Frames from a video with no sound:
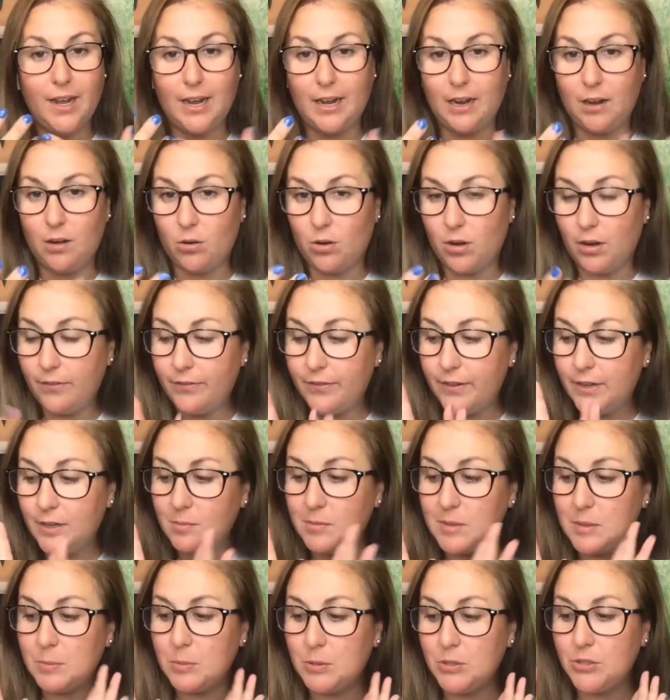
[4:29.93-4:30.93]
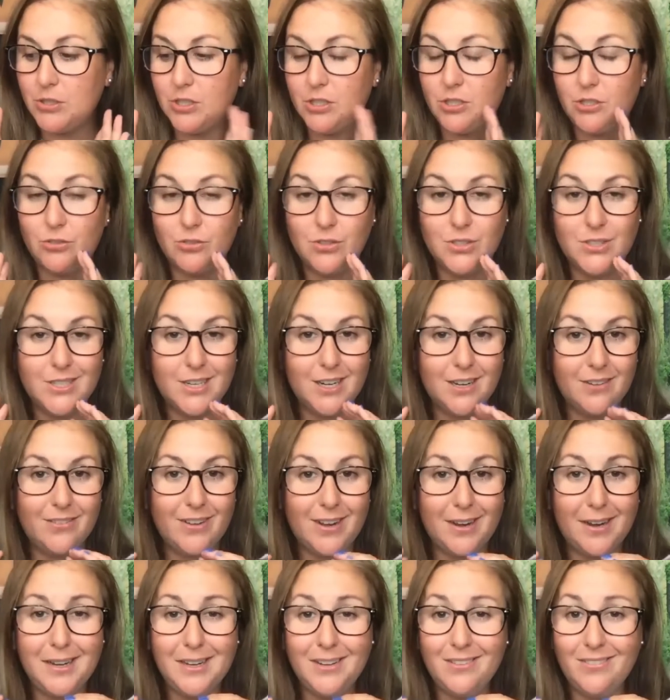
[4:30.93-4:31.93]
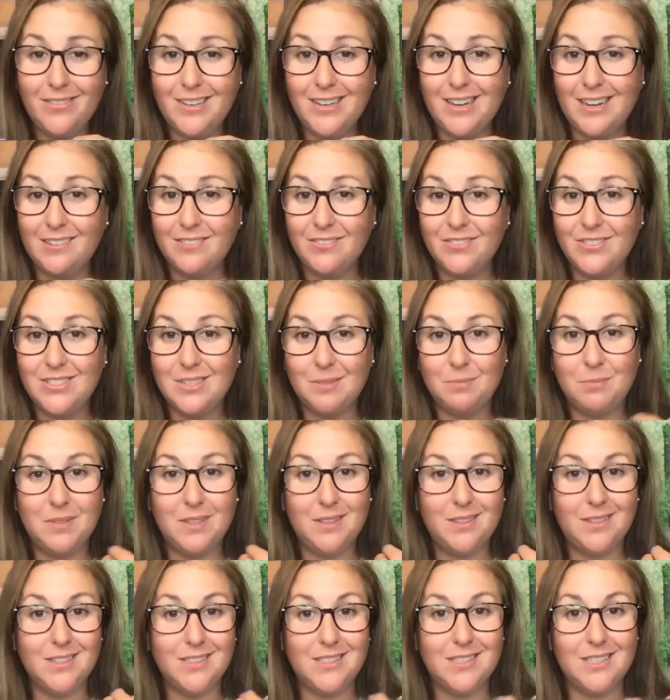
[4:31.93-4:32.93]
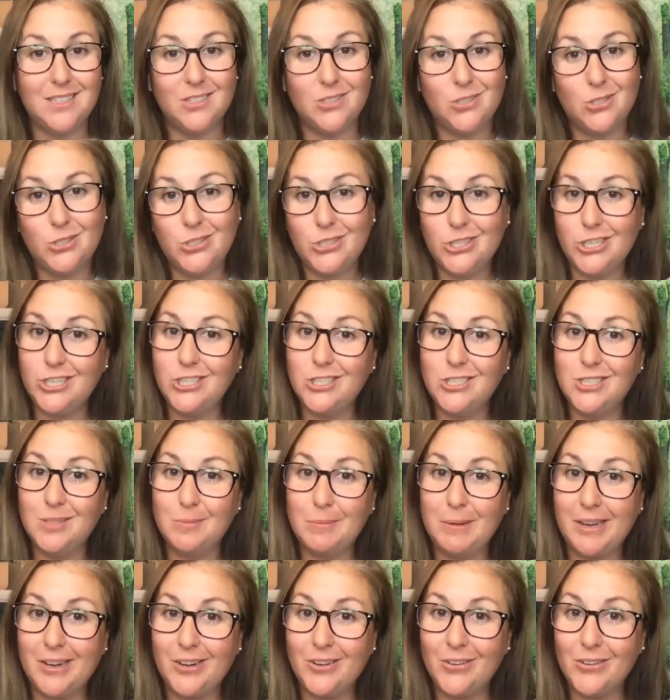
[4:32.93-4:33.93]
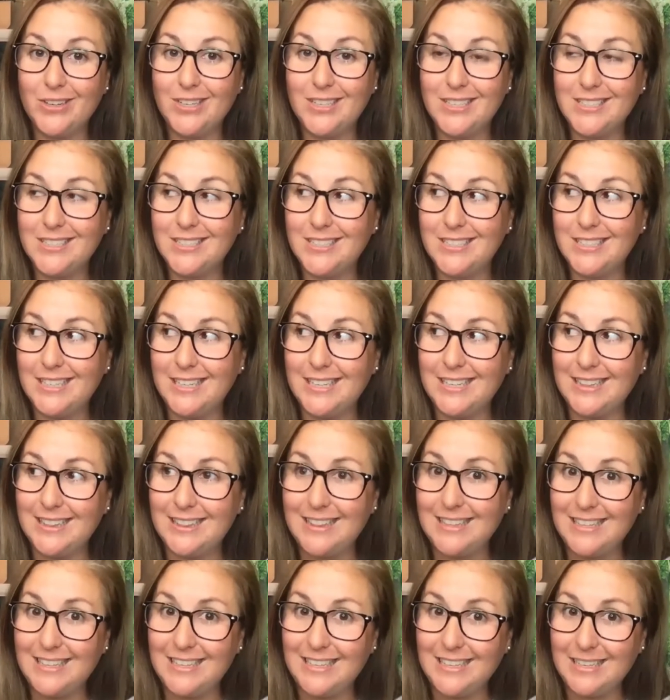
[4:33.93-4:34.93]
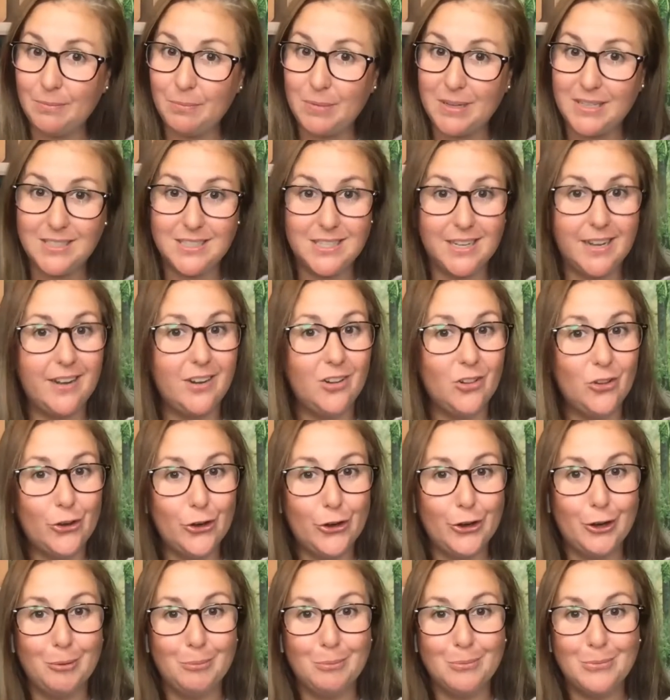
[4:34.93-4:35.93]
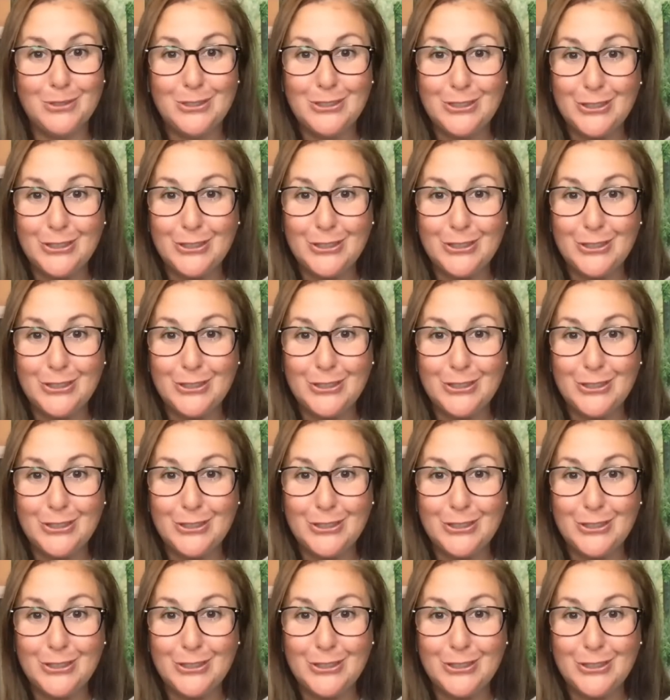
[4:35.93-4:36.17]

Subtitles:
how often I'm supposed to do stuff, I even have something that says change the batteries in the bedside alarm